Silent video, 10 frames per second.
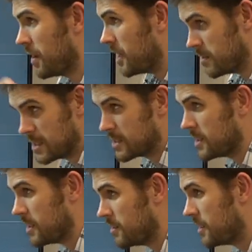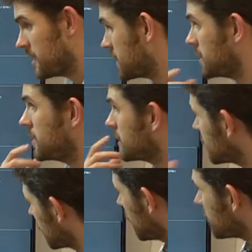hundreds and hundreds, and you
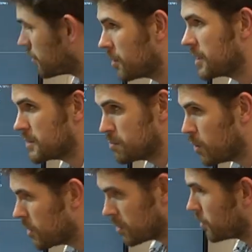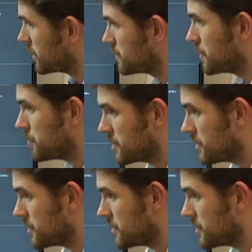think, how are all these? What are all these people